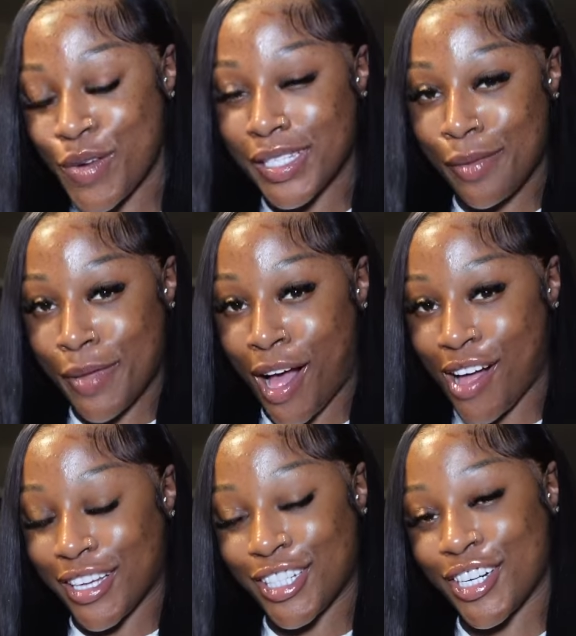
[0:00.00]
What's up, y'all?
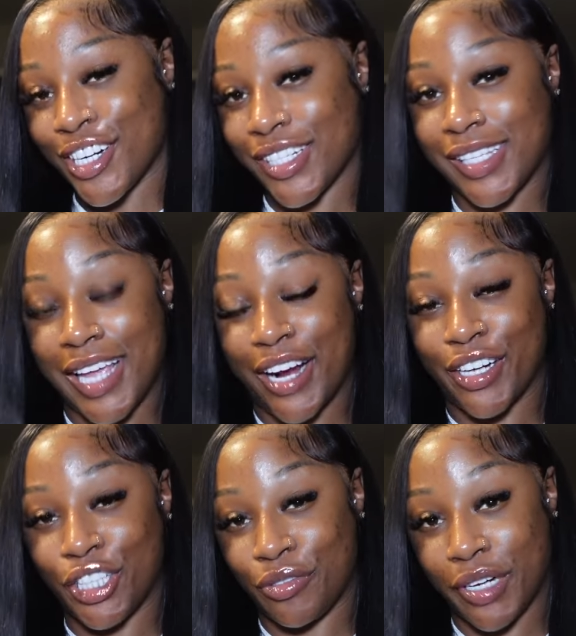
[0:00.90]
It's your girl Sierra
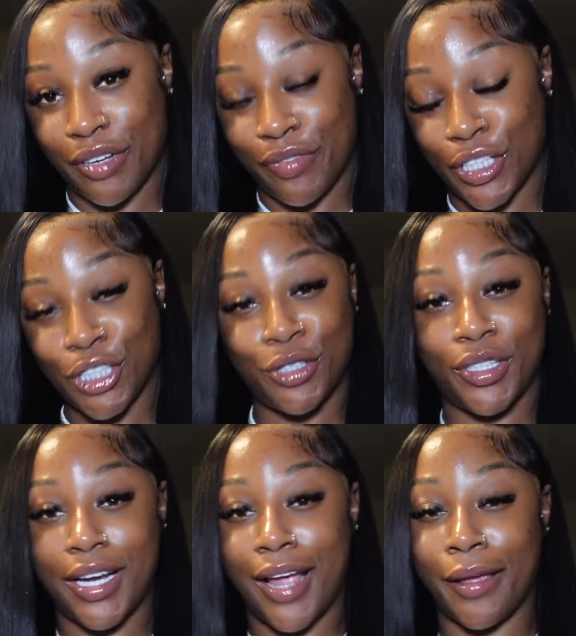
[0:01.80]
Cherie Official,
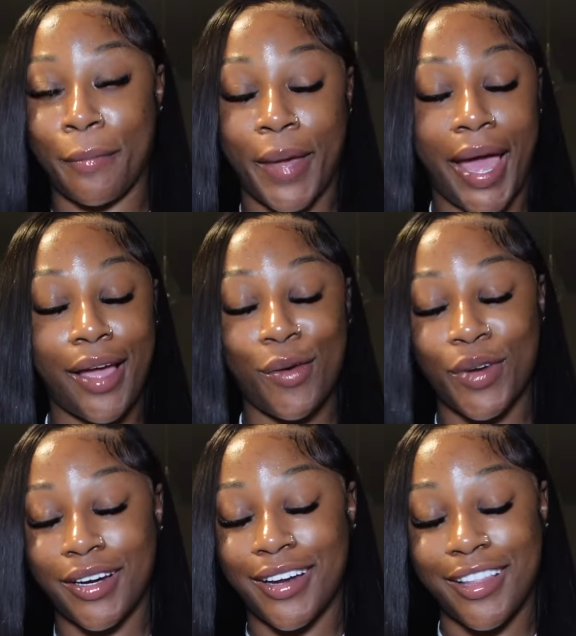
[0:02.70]
and I am back
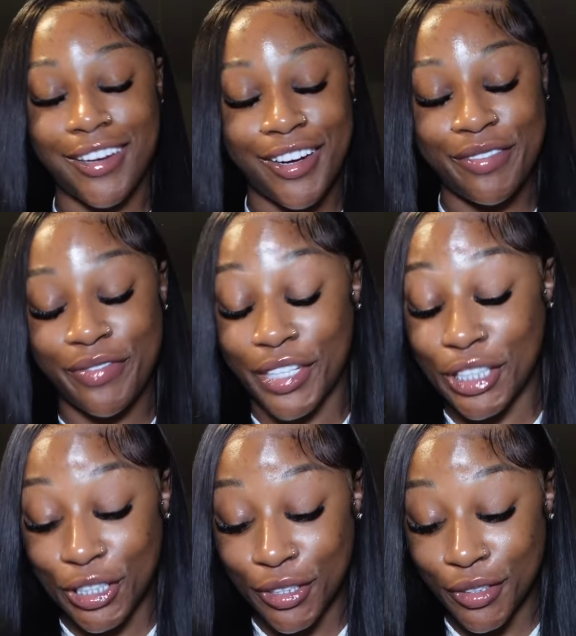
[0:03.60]
with another
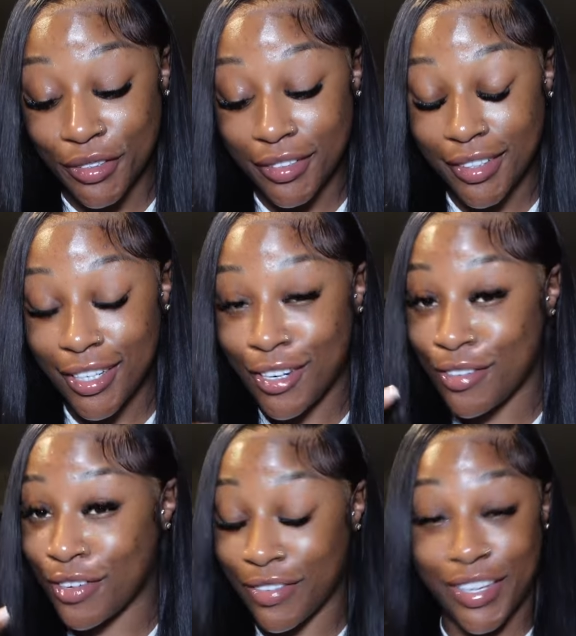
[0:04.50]
official
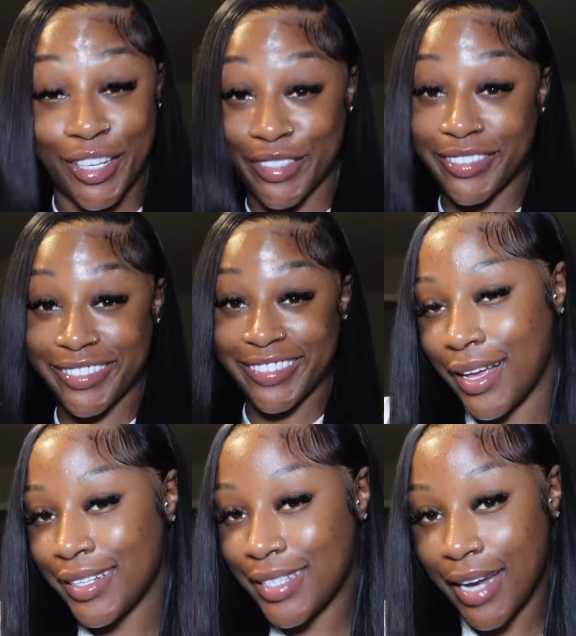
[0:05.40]
review.
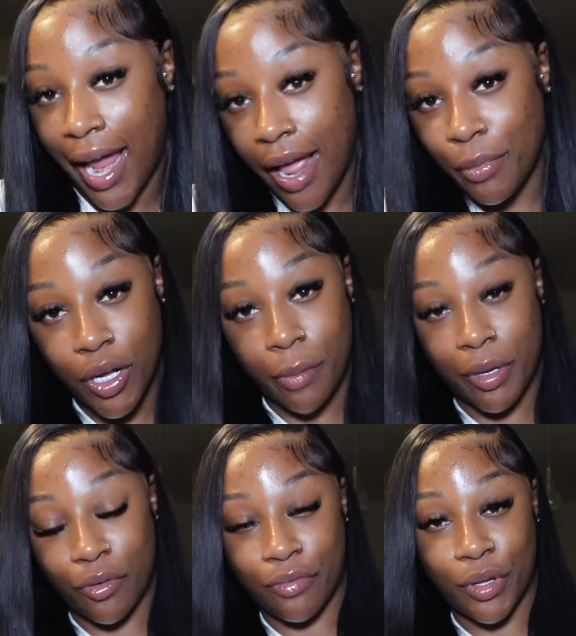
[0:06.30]
Today I'm going to
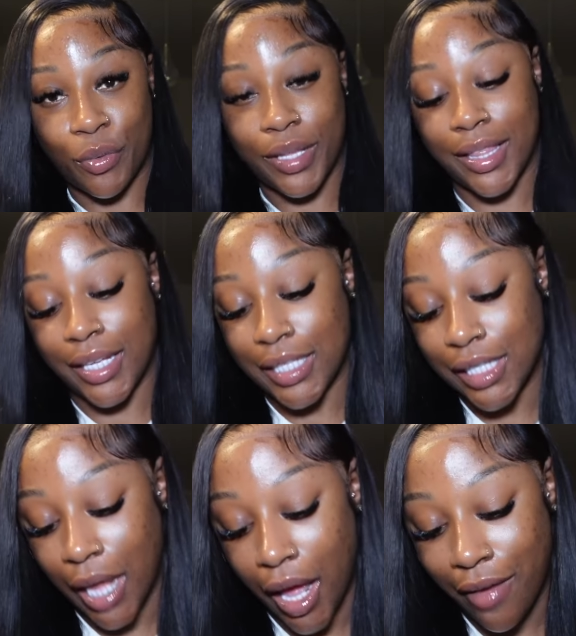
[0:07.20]
be reviewing
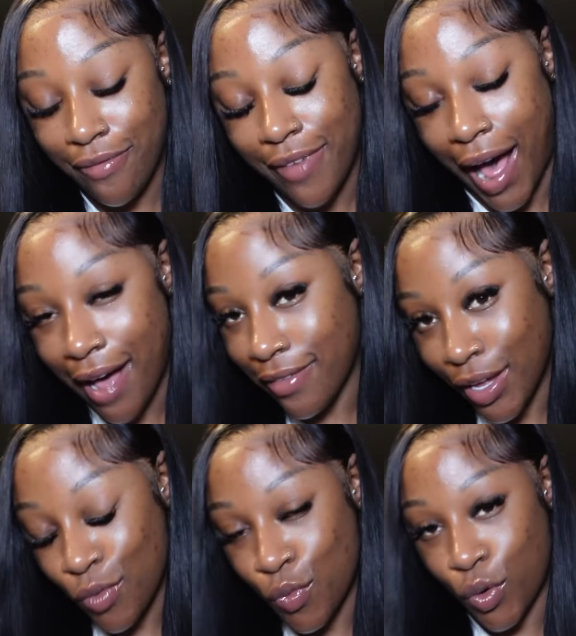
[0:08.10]
this
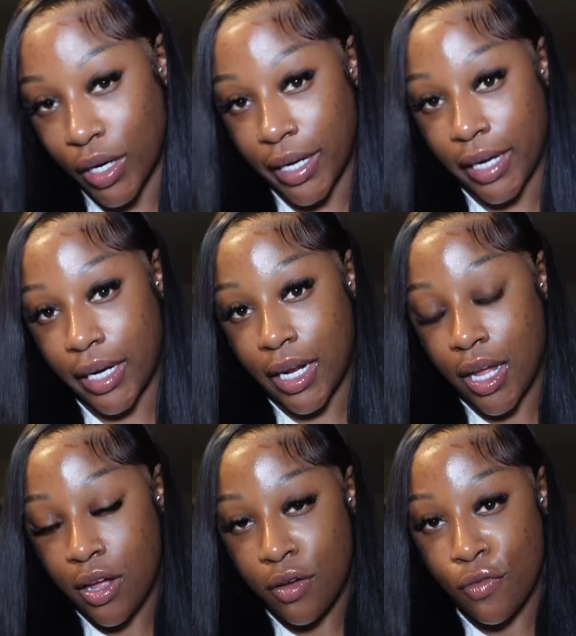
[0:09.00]
5-in-1
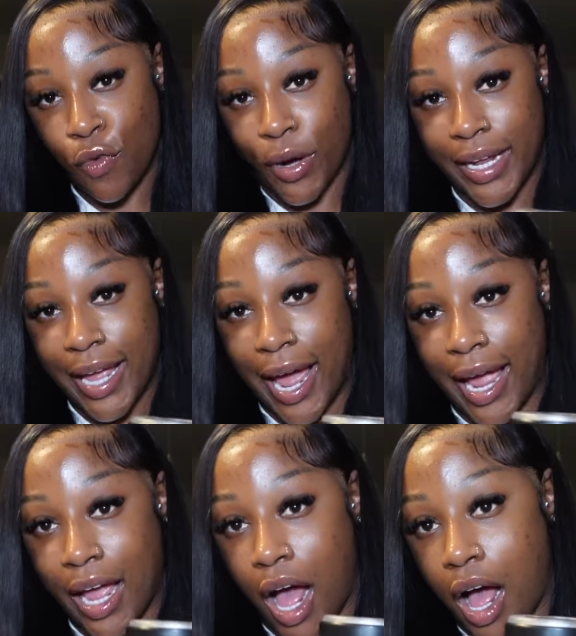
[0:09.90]

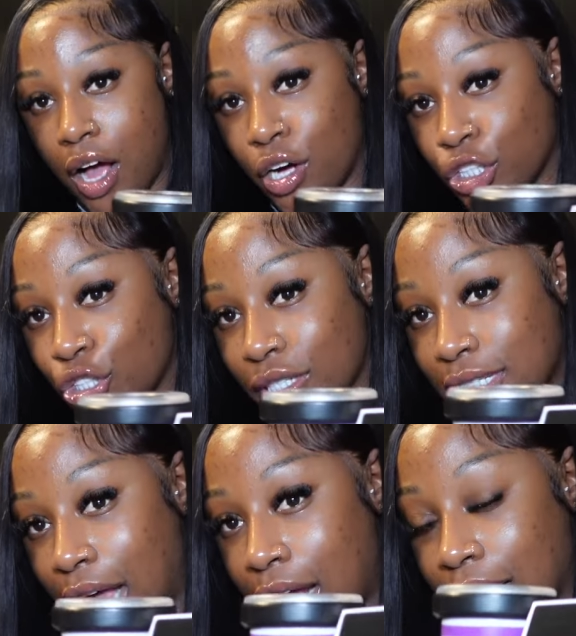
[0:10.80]
40K
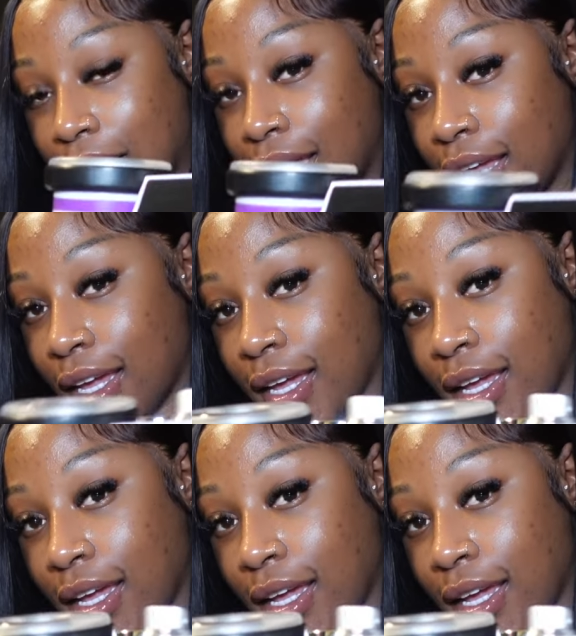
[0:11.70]
ultrasonic